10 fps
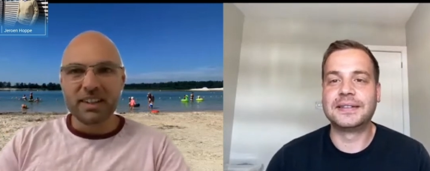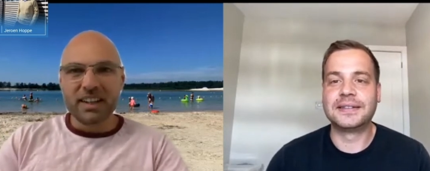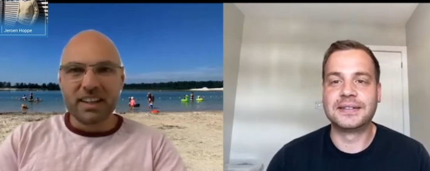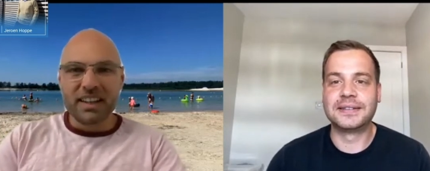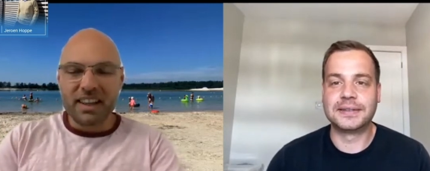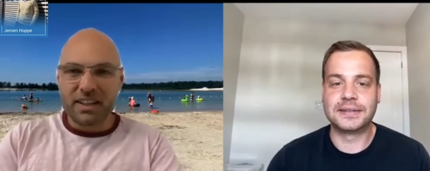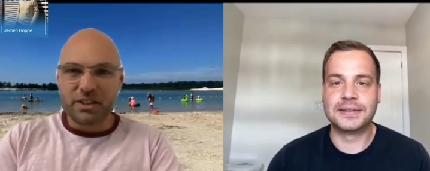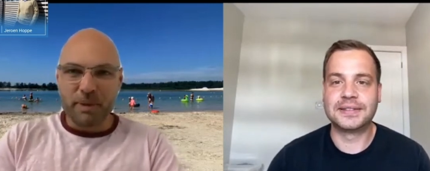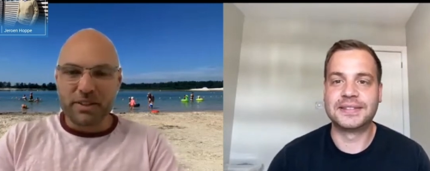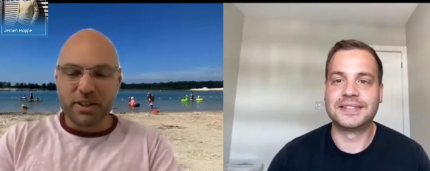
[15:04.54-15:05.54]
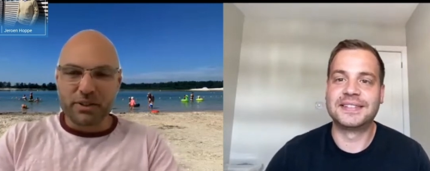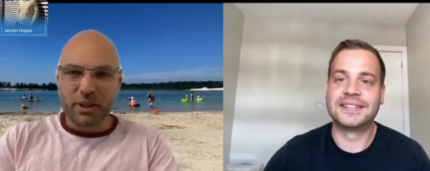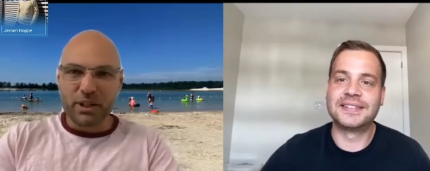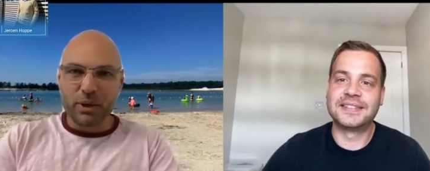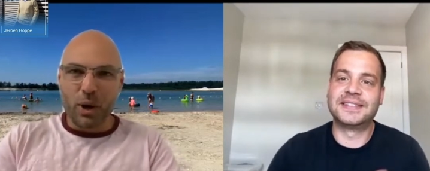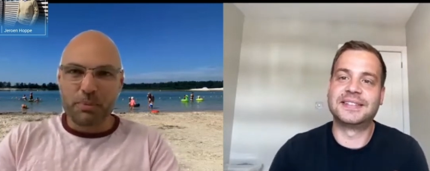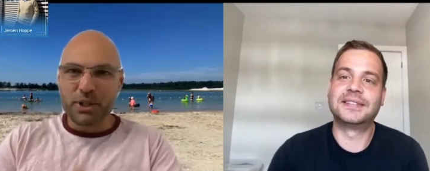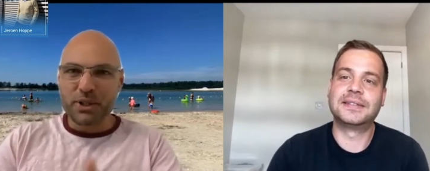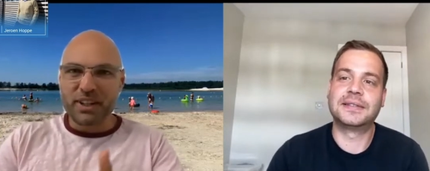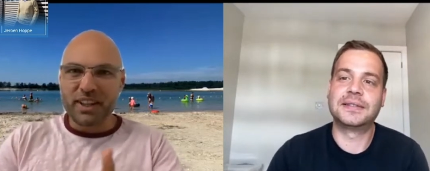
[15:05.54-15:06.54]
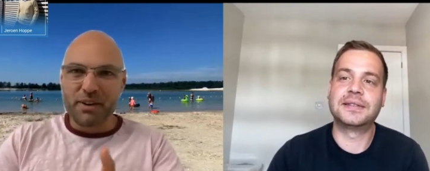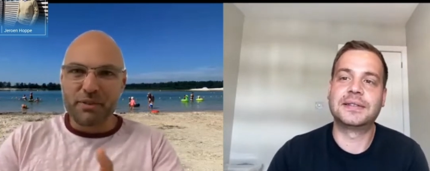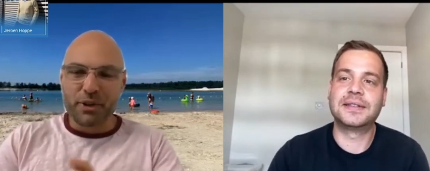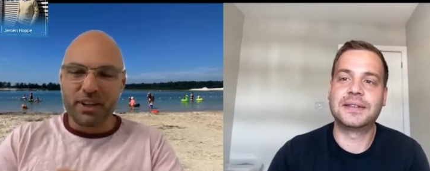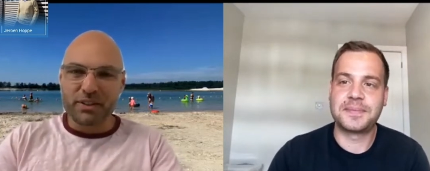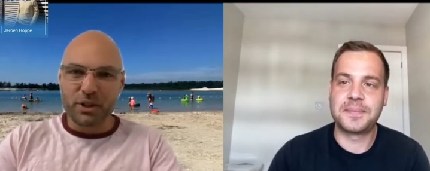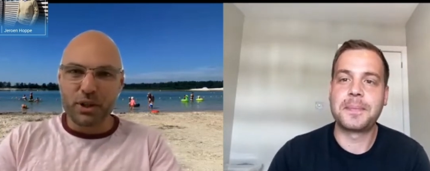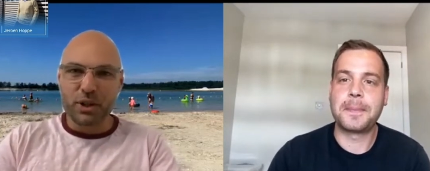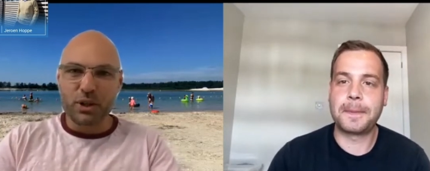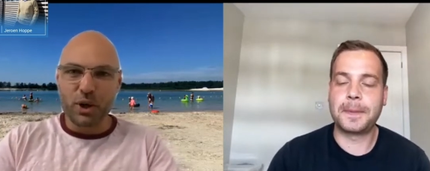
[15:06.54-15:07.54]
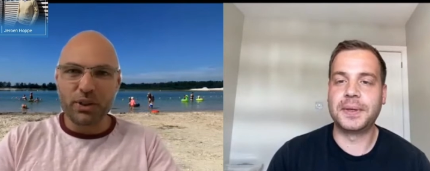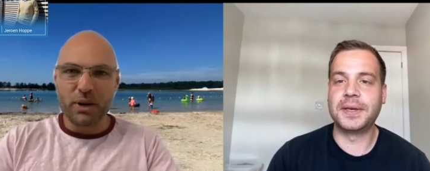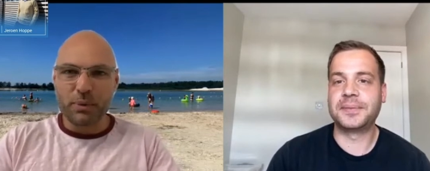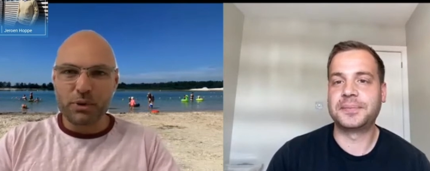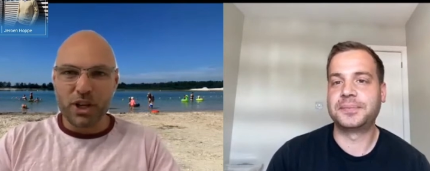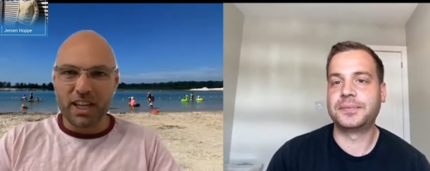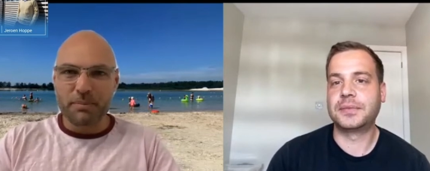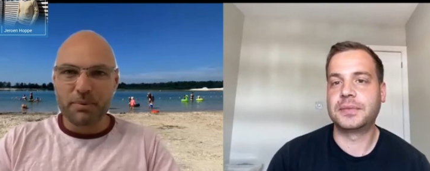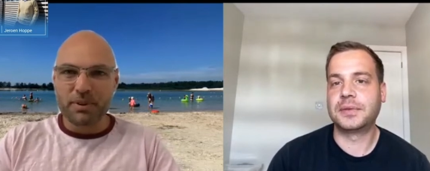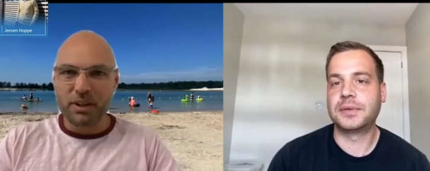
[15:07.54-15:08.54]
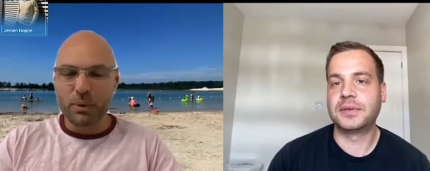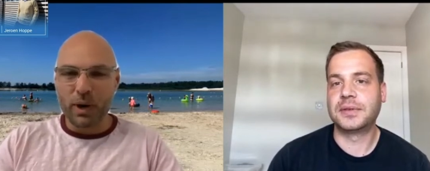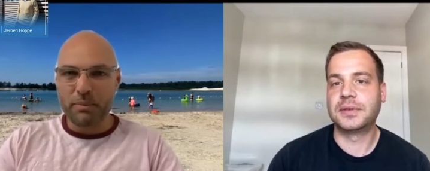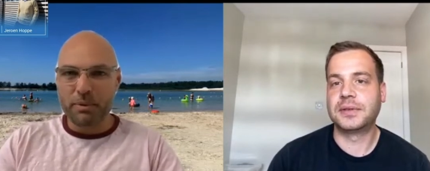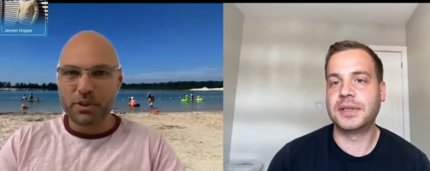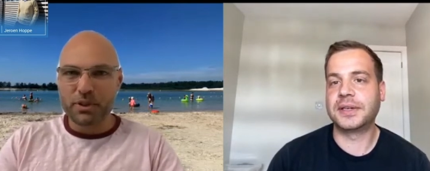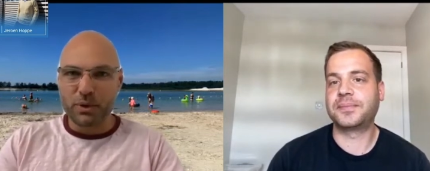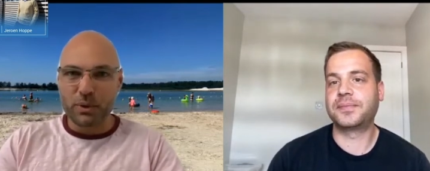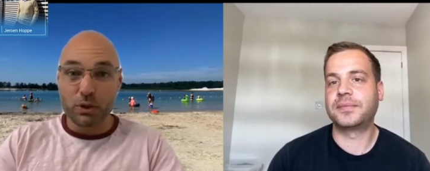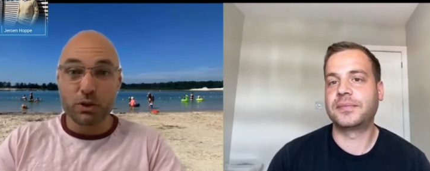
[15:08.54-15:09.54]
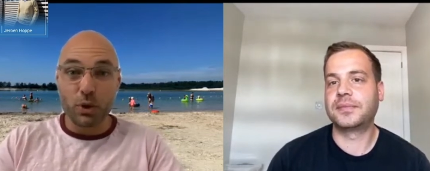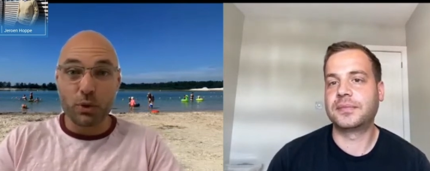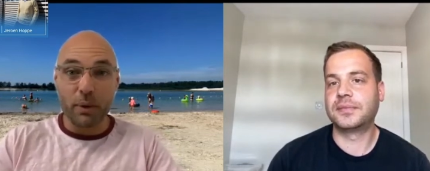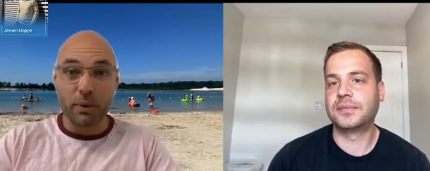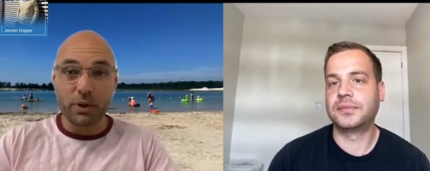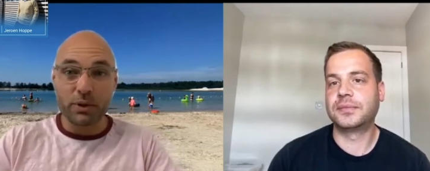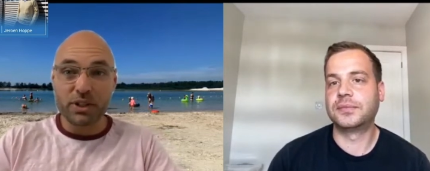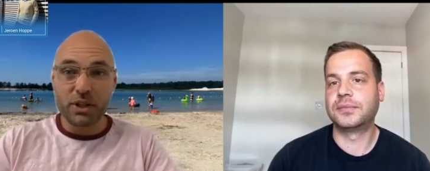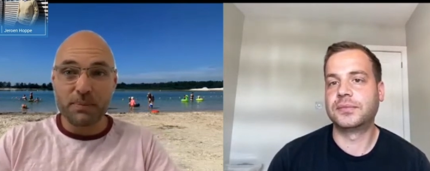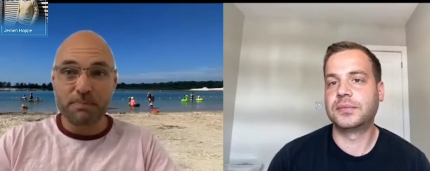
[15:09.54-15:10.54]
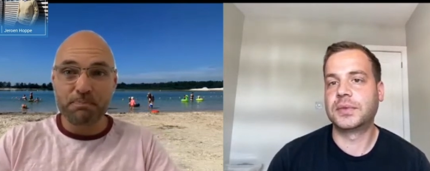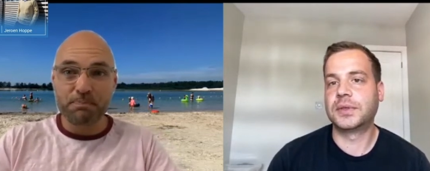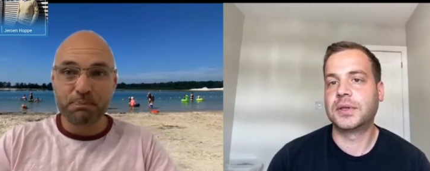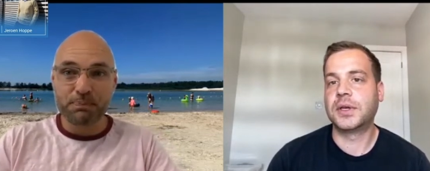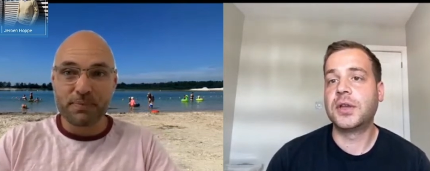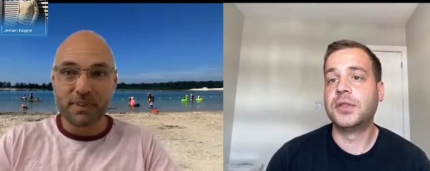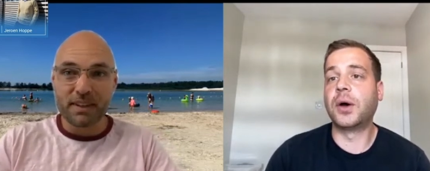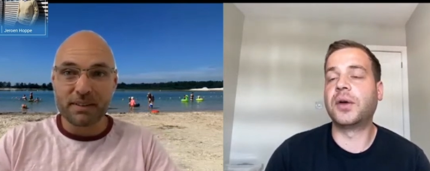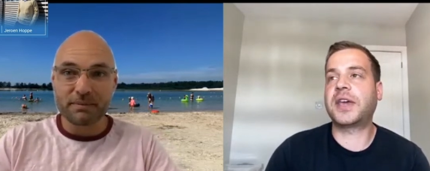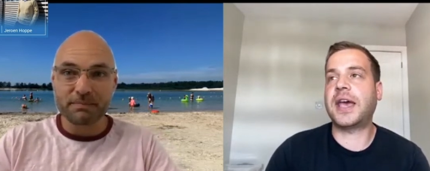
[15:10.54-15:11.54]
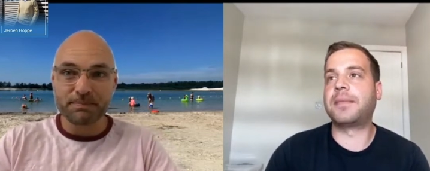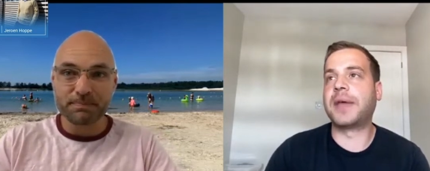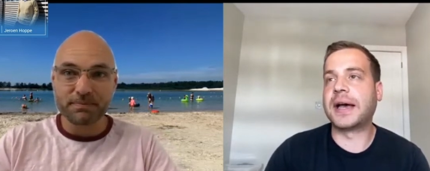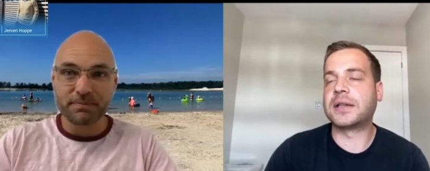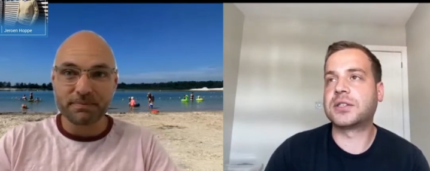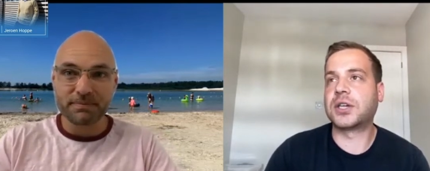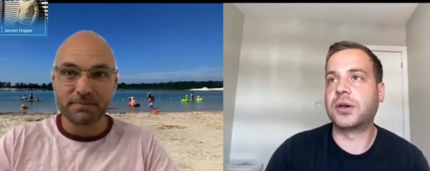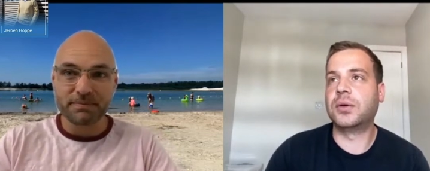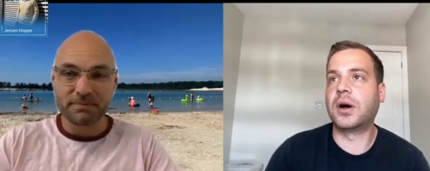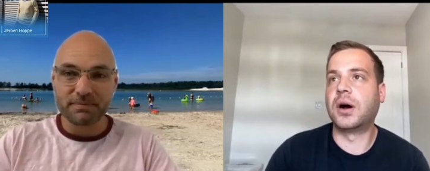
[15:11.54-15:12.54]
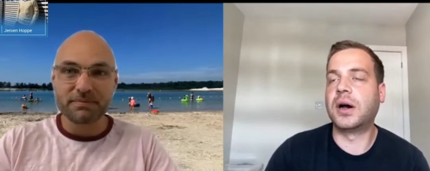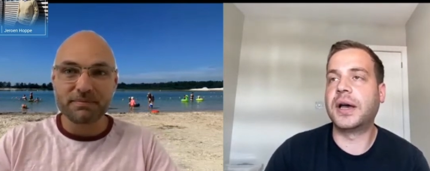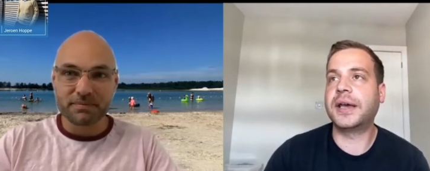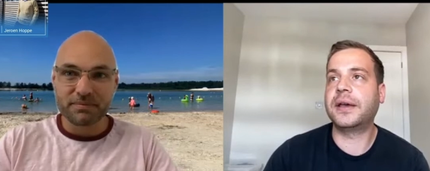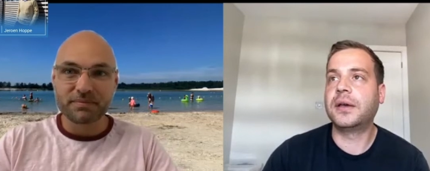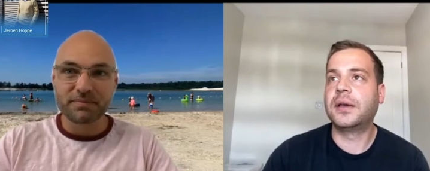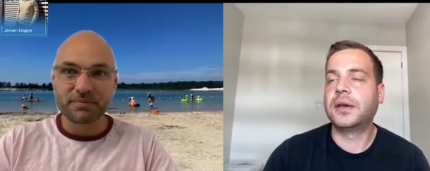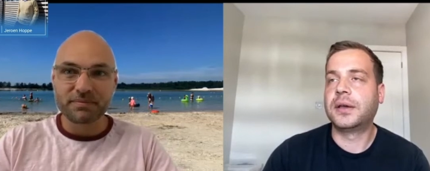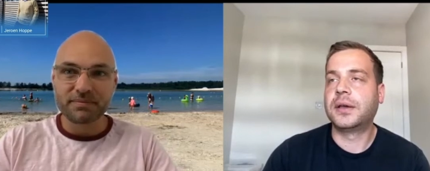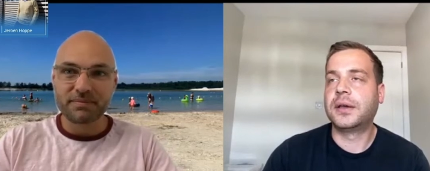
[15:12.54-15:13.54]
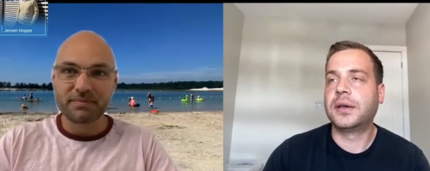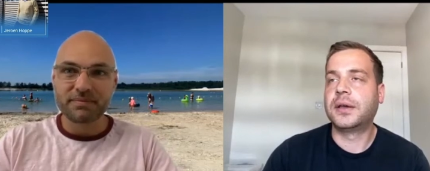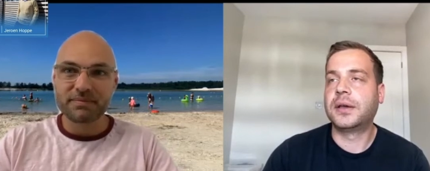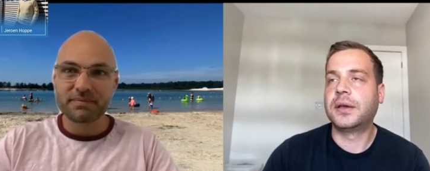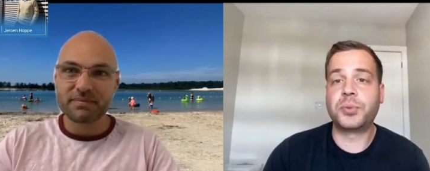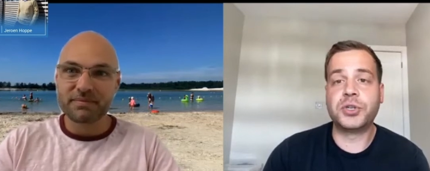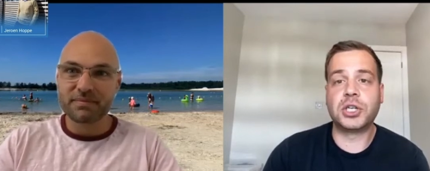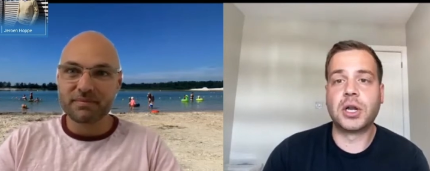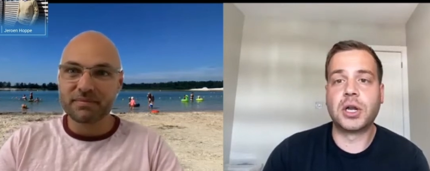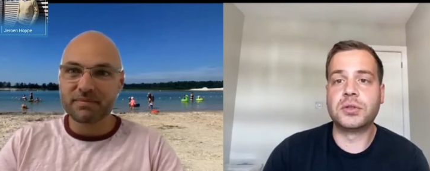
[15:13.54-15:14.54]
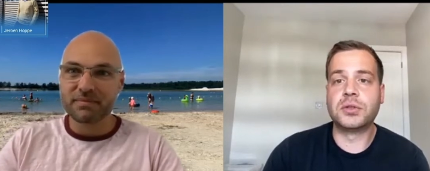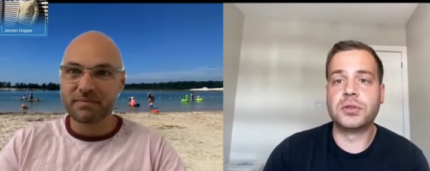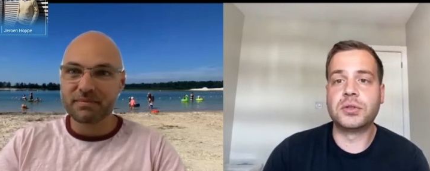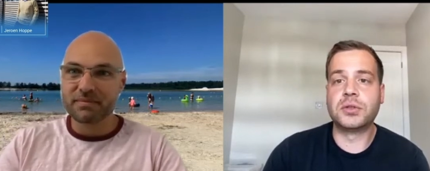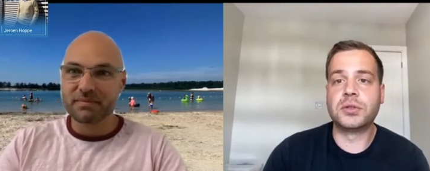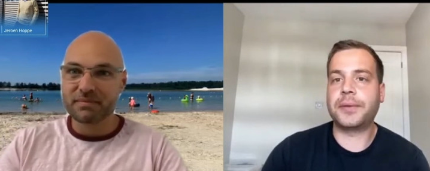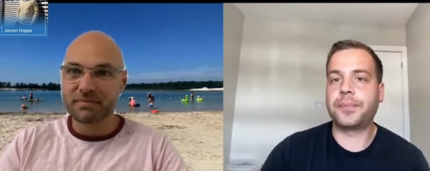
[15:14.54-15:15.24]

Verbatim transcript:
Speaker 1: That, that's amazing. So a little opportunity there for you. So you, you got that one cheap. You were able to. You sold that one on,
Speaker 2: did you? No, I've kept that. So I. Uh, I used a bridging loan to buy it,